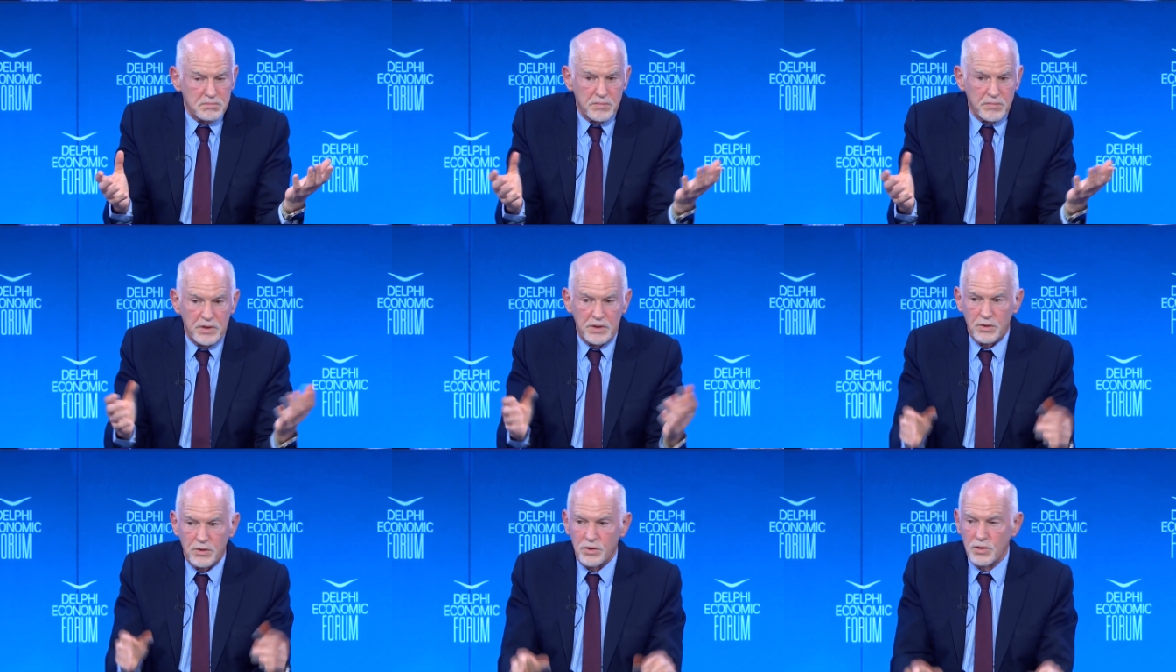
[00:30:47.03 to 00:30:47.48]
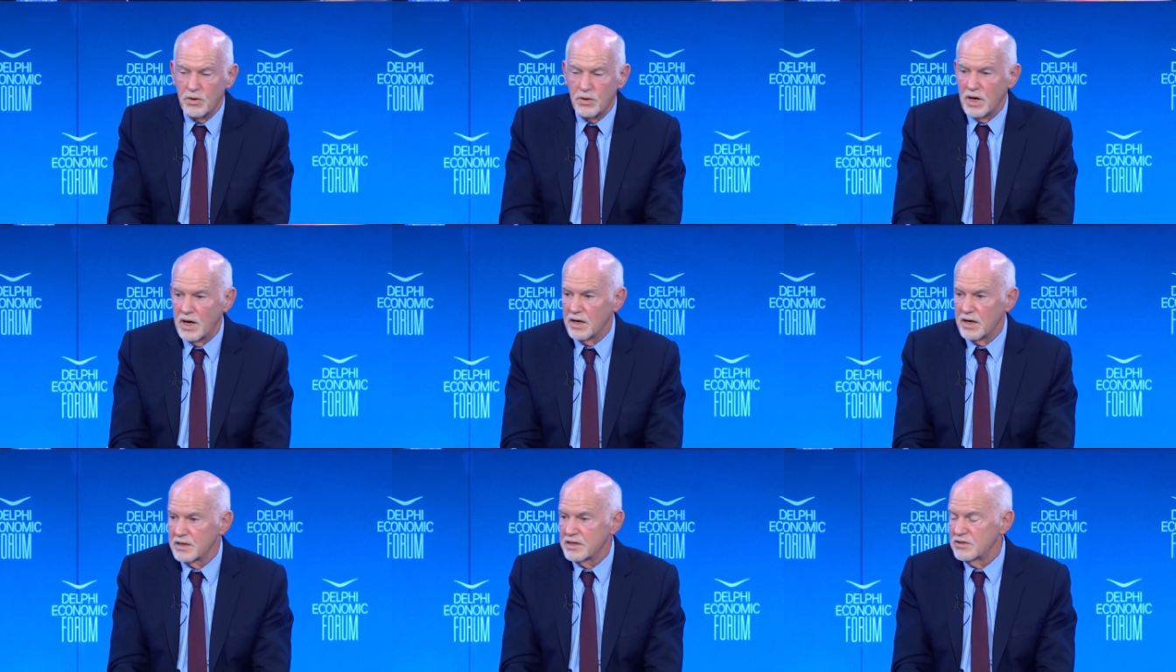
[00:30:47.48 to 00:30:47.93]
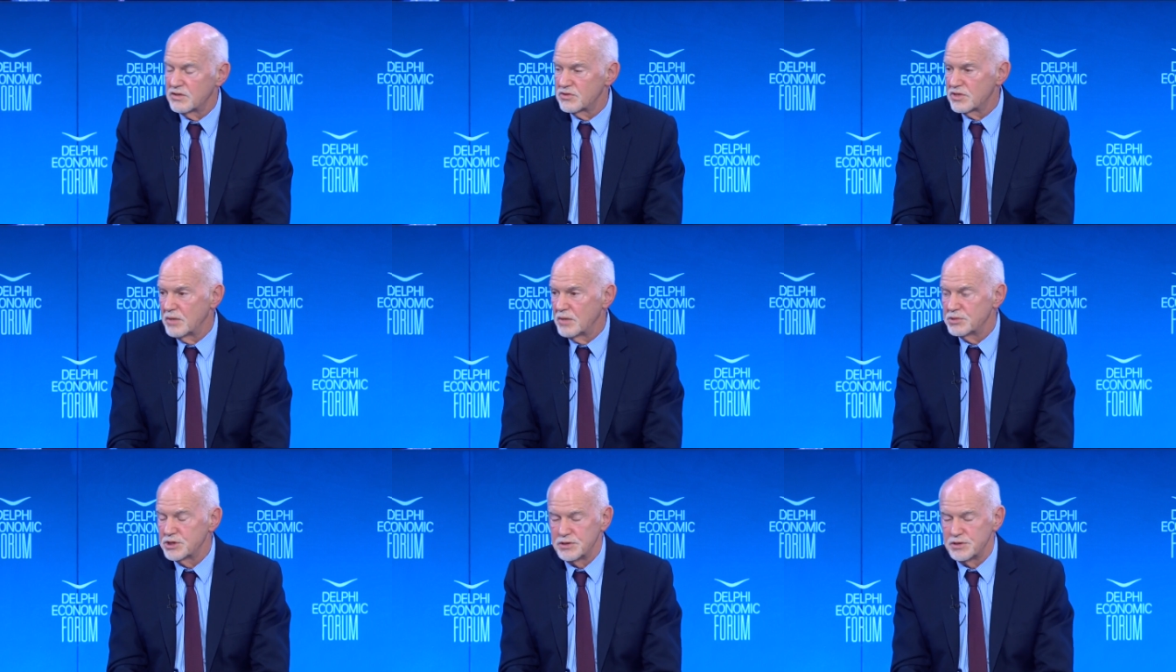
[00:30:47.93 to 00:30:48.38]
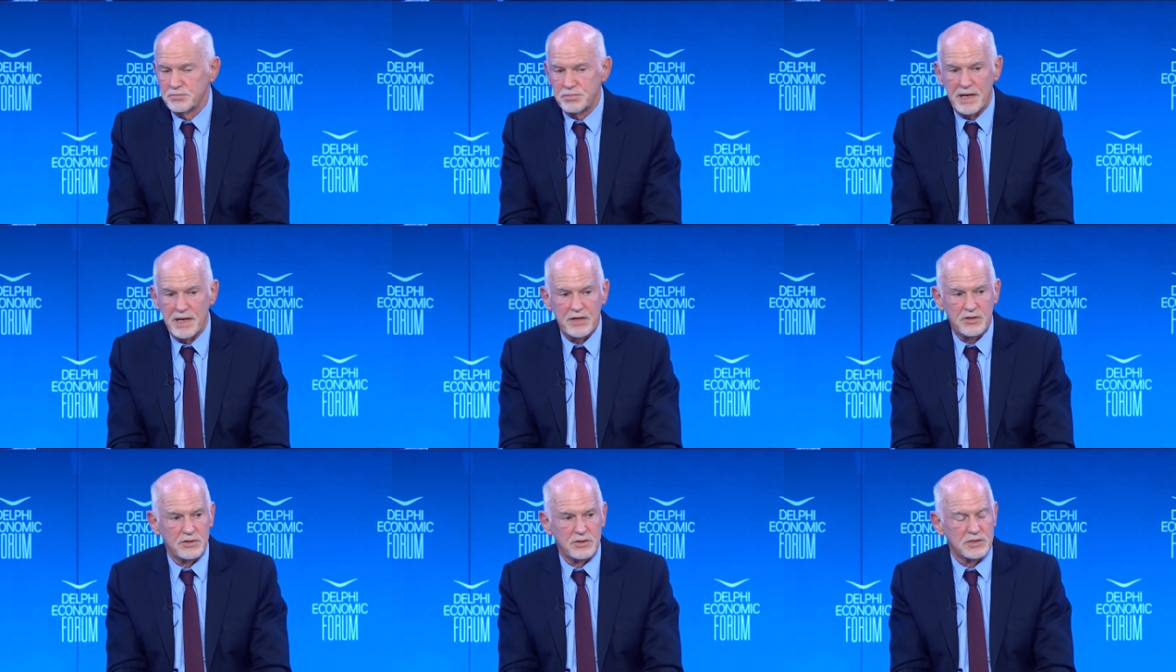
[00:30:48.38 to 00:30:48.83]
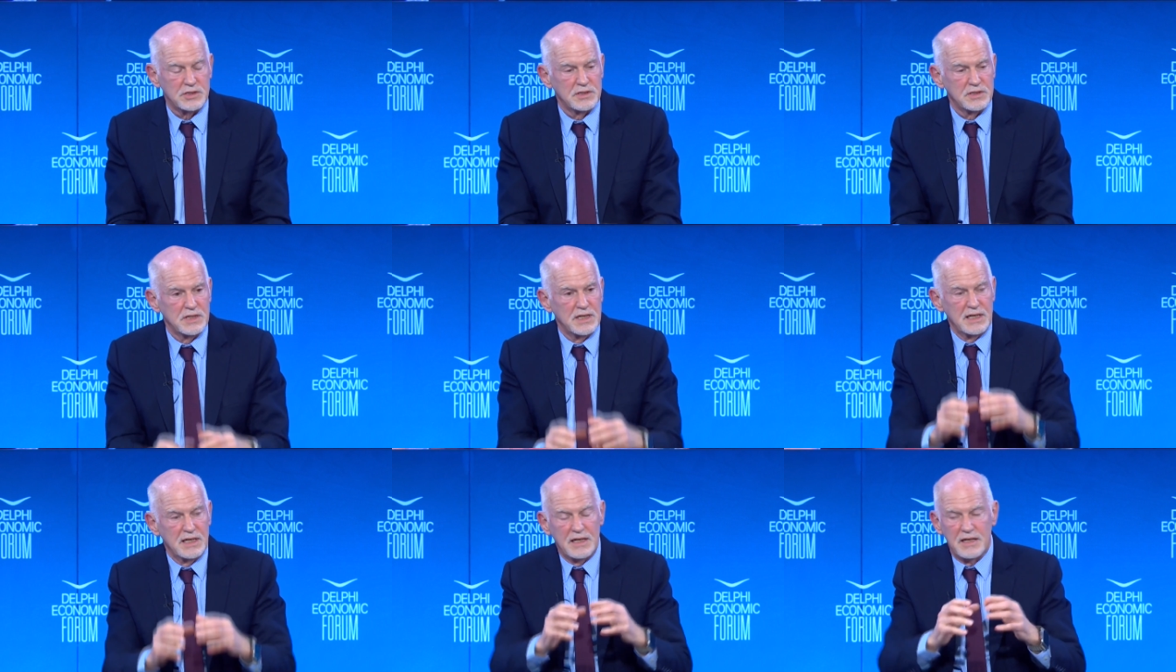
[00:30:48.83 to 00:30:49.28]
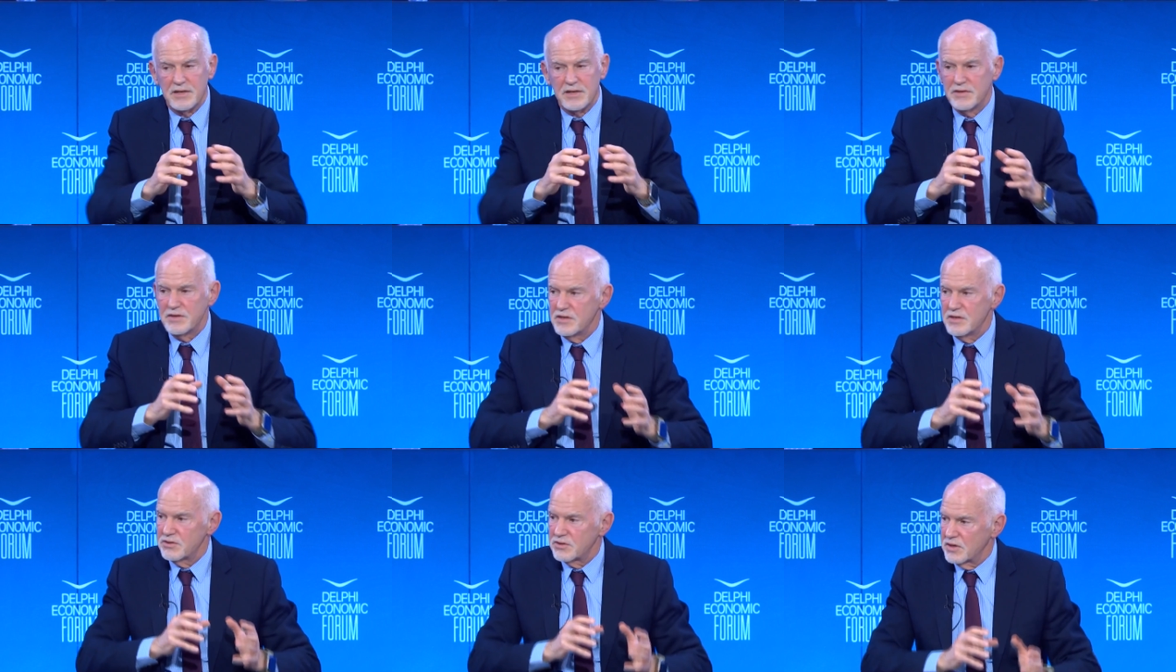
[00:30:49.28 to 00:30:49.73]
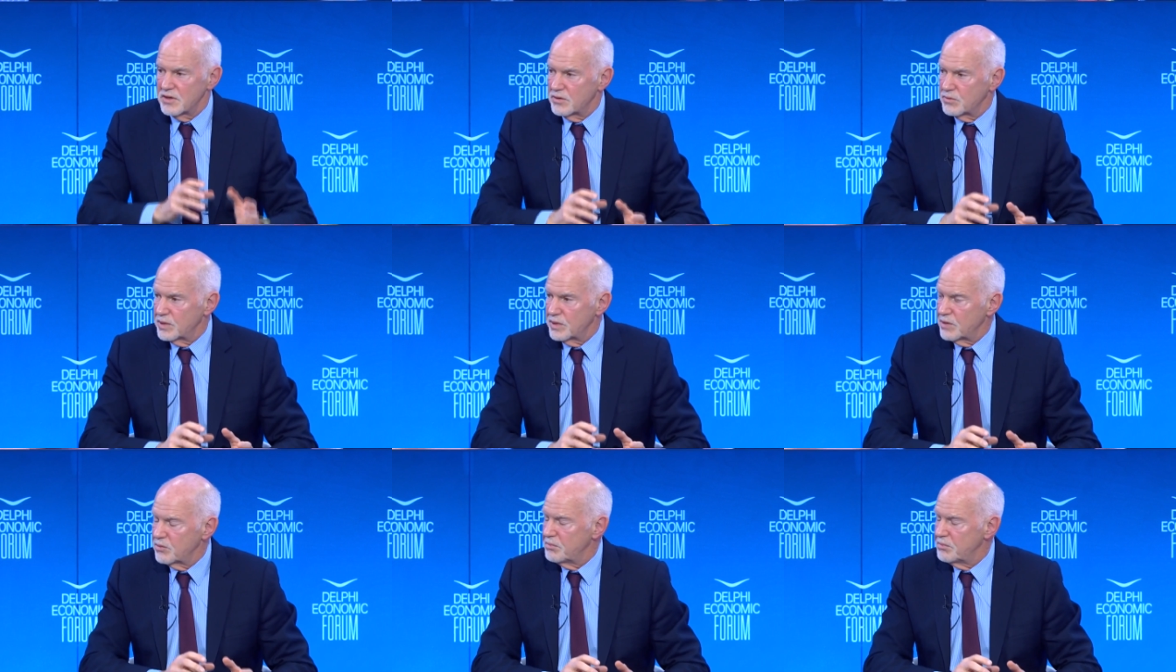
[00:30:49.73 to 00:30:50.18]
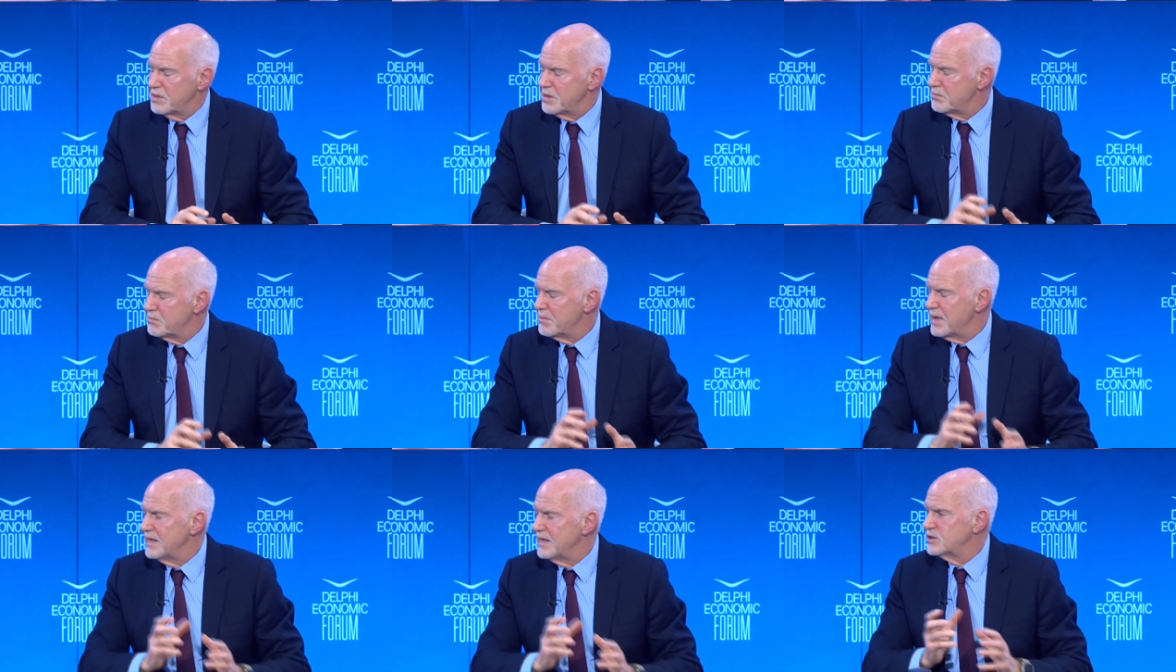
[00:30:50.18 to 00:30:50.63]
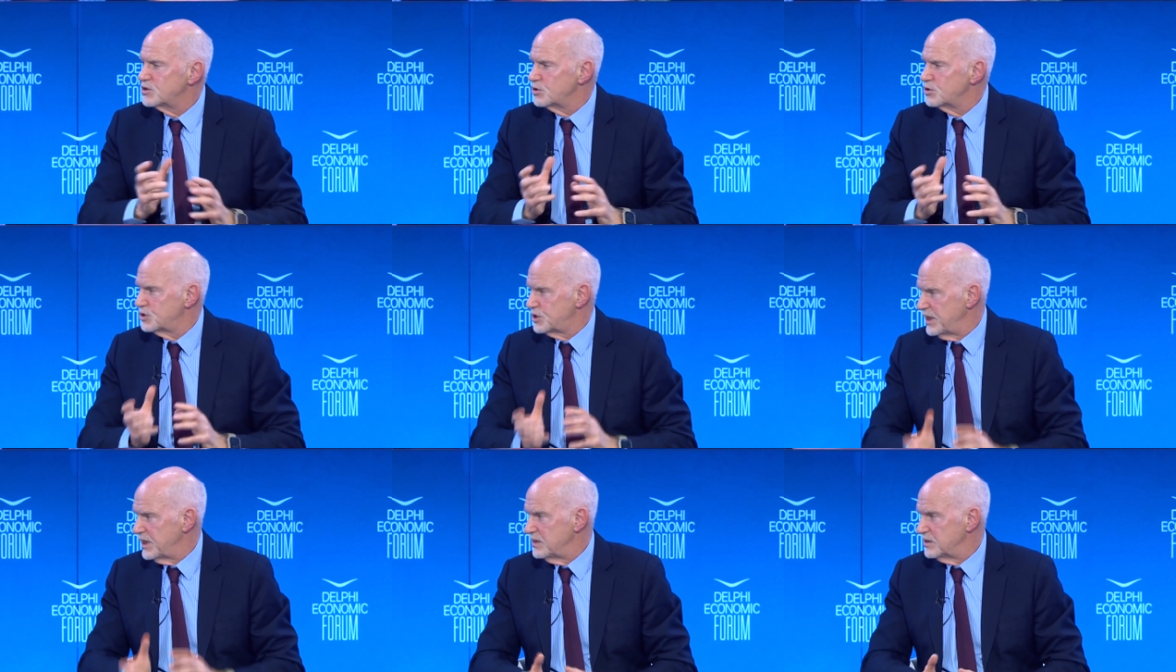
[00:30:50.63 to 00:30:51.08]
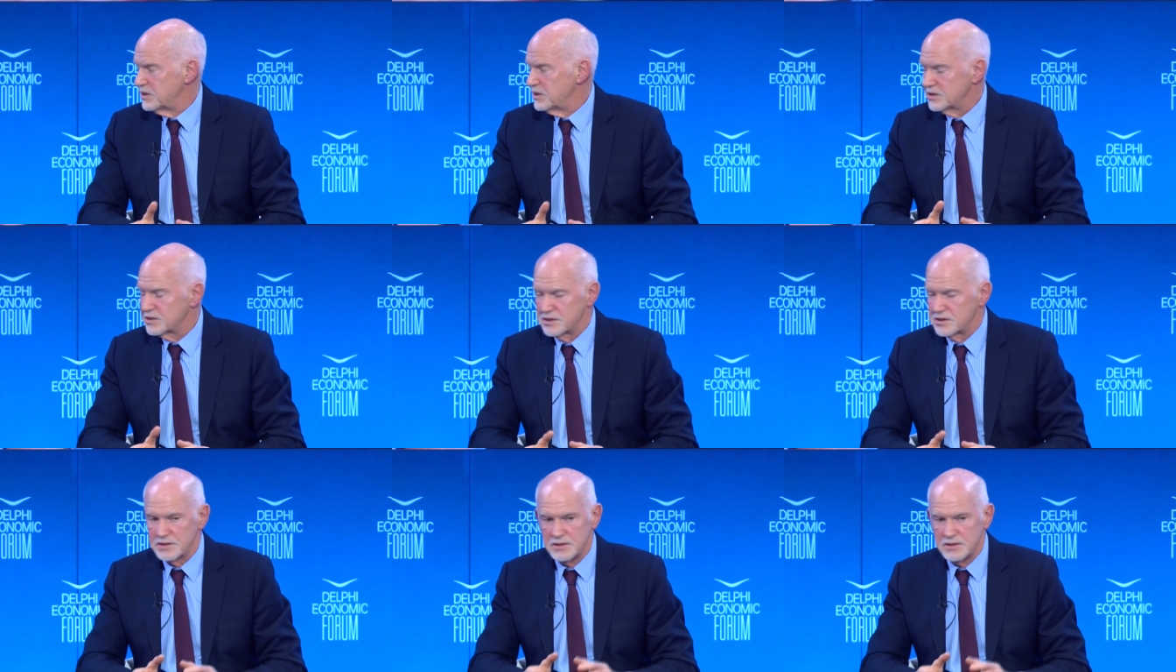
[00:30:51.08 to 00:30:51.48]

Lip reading: you know, our consumption patterns, they will be major changes.